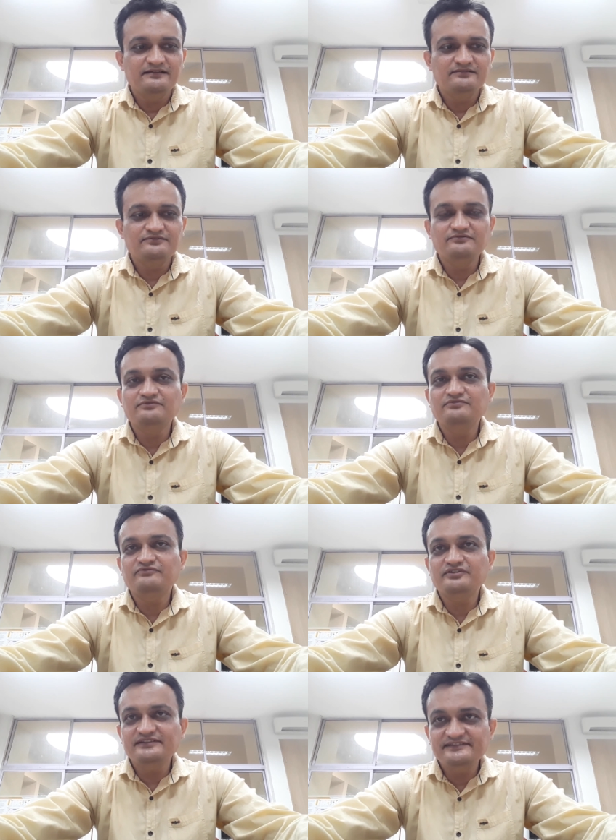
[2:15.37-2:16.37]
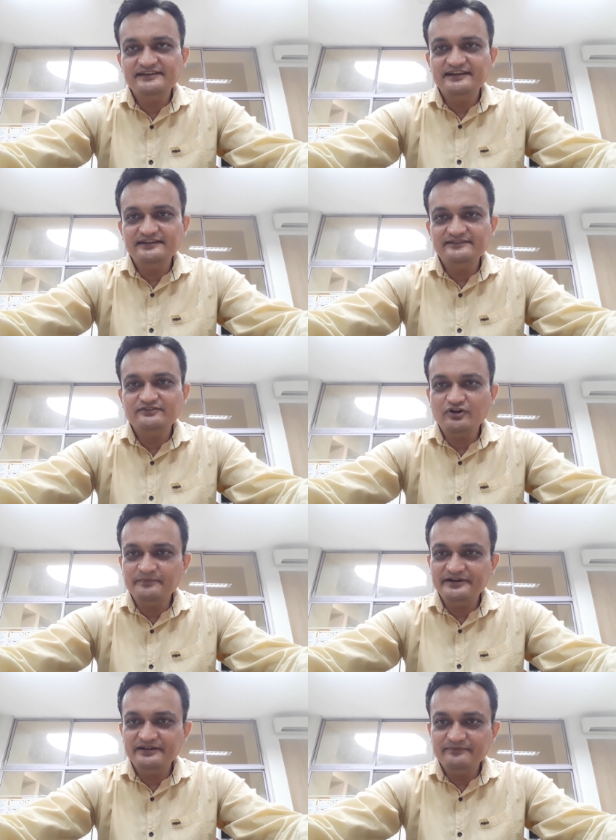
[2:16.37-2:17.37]
So for DC analysis,
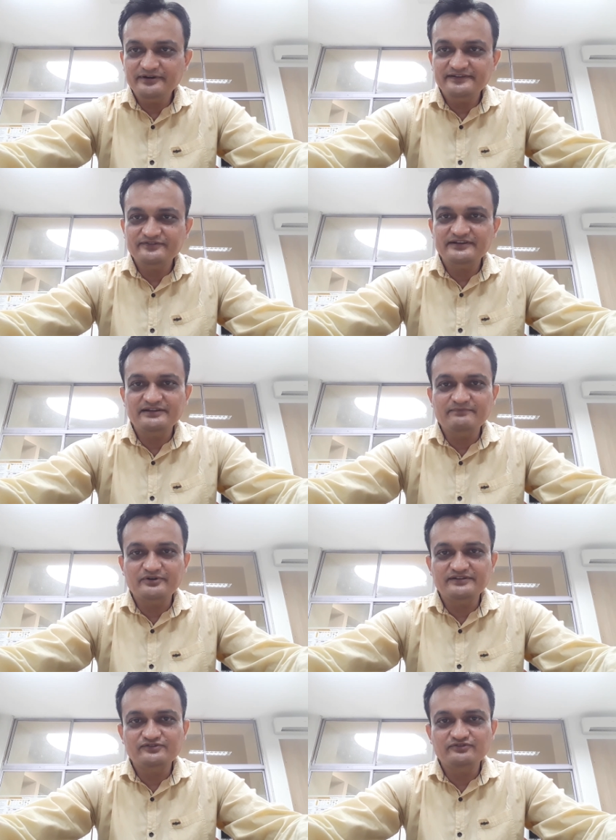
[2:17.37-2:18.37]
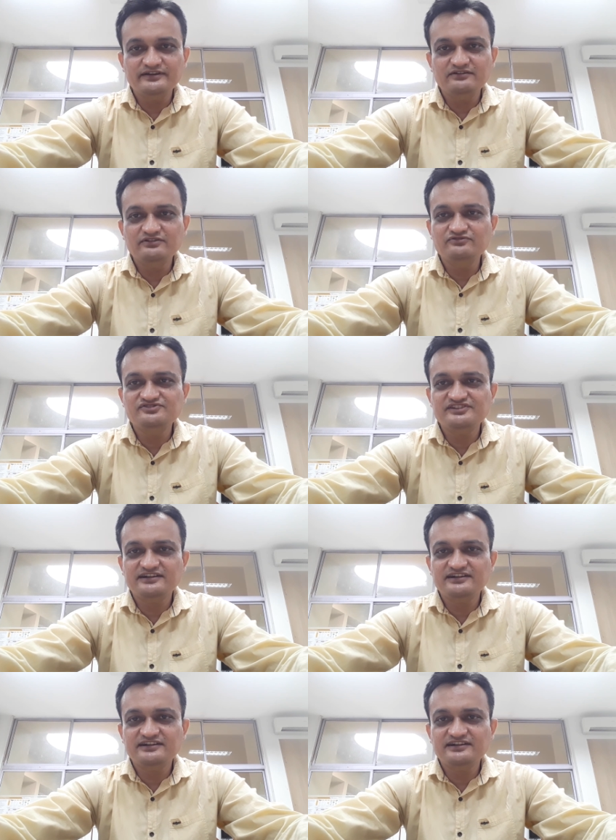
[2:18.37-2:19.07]
operating point is very important. So we are going to